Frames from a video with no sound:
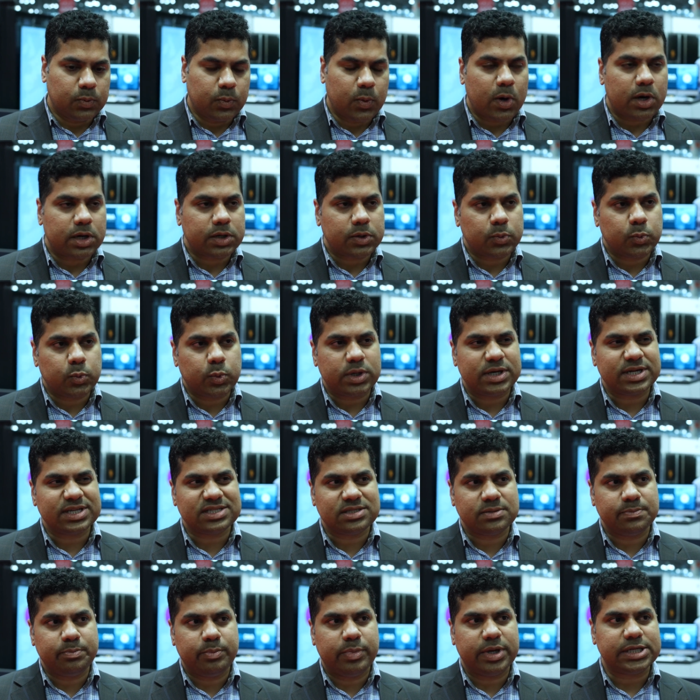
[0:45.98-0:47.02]
what
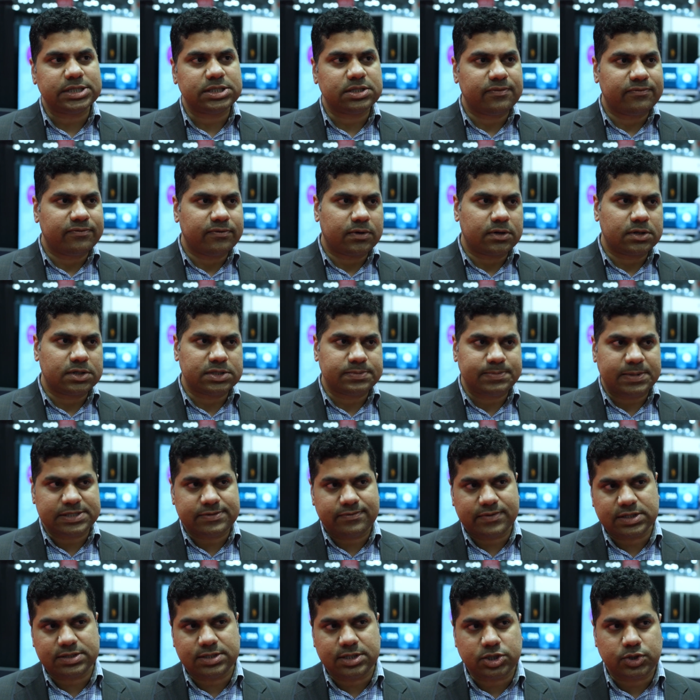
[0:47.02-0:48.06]
works best for a
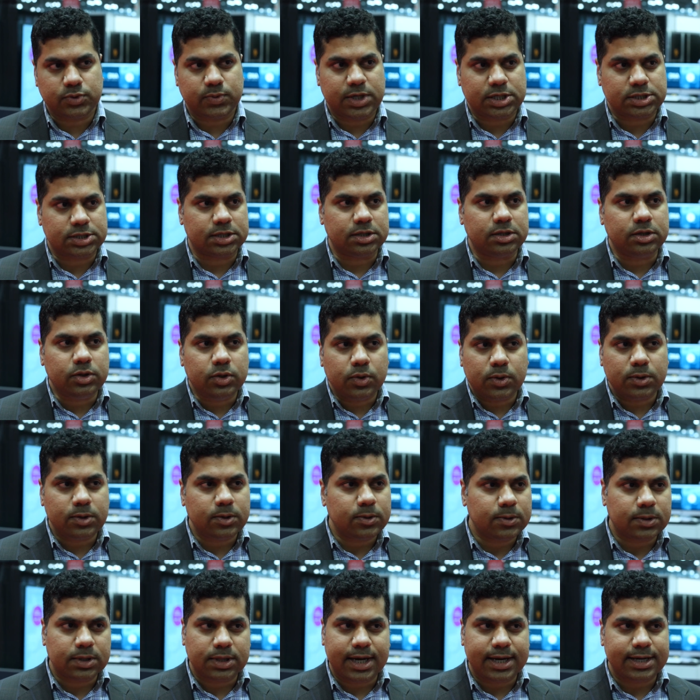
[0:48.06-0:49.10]
specific situation. No
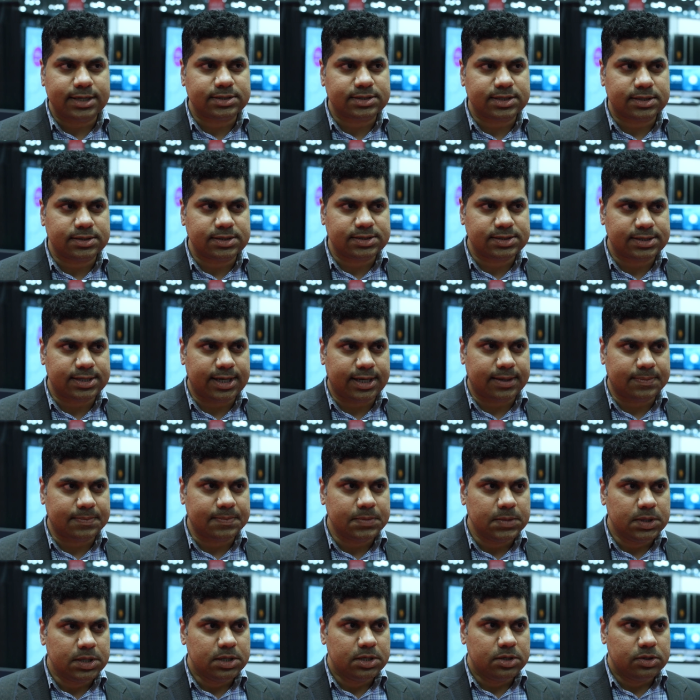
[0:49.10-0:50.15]
two clients are the same
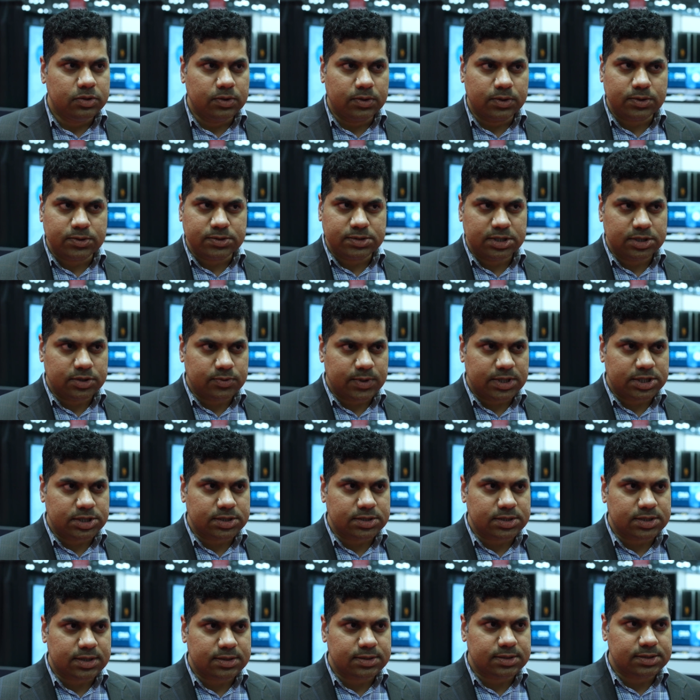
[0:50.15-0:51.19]
no two
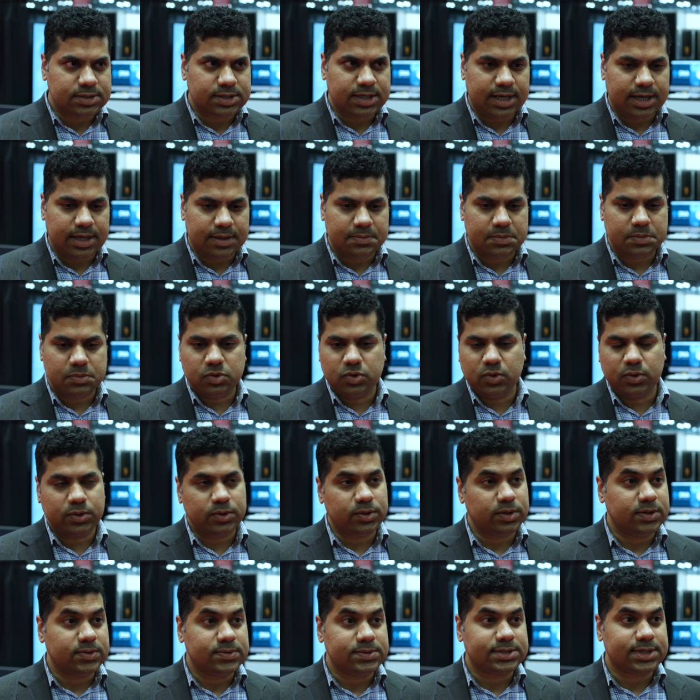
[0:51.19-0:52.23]
situations are the same, no
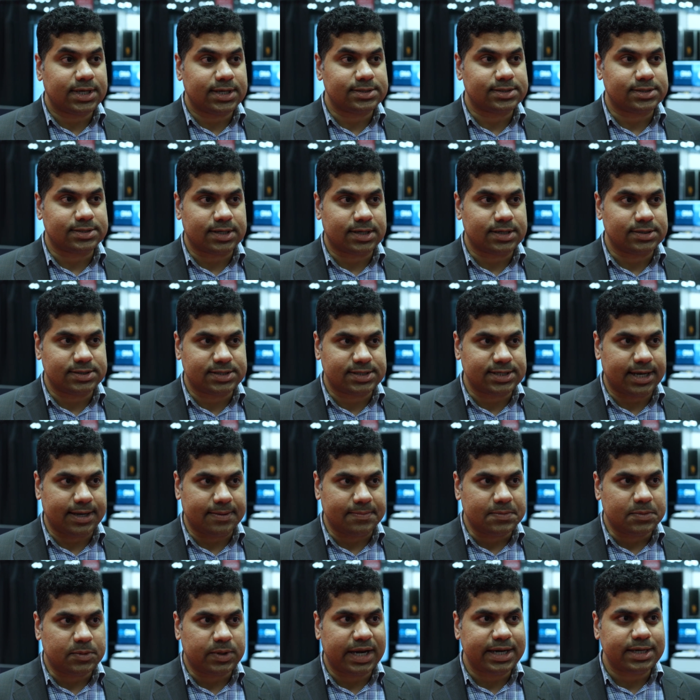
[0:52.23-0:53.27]
two use cases are the same,
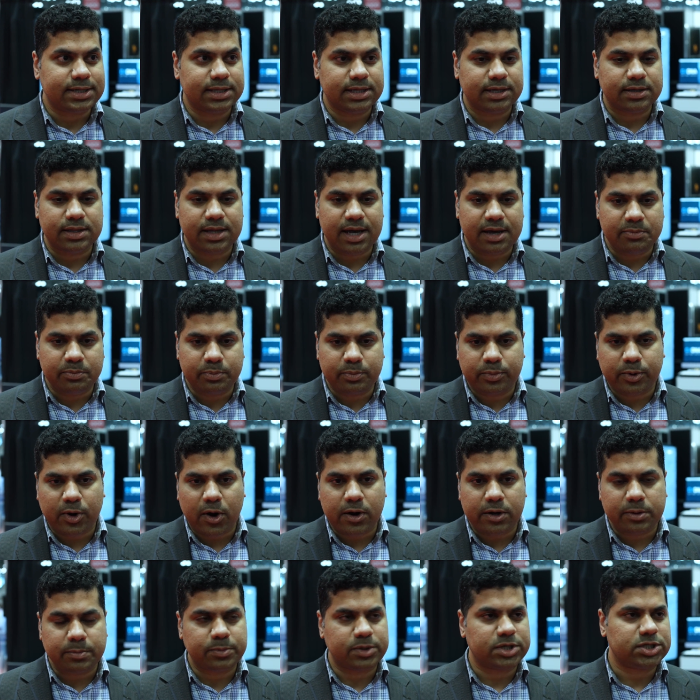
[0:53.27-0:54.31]
right? They'll have
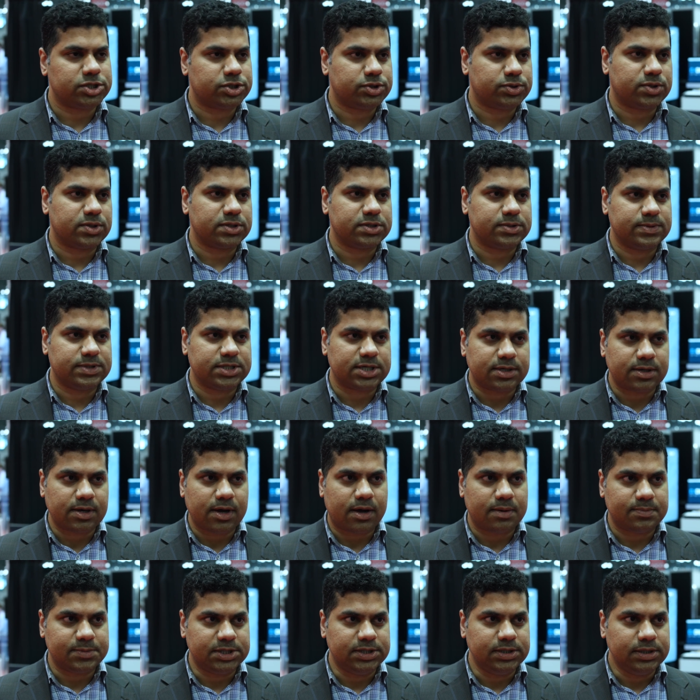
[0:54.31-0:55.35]
broad brushstrokes which are
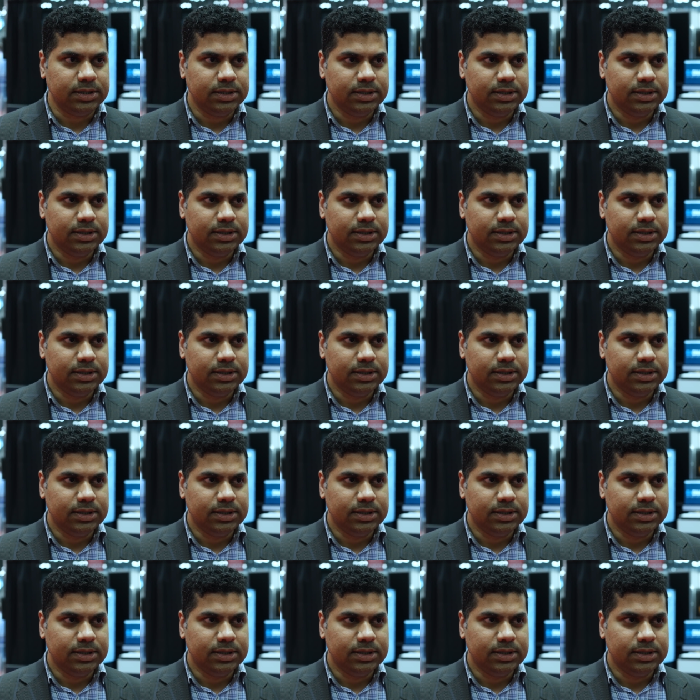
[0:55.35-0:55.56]
common,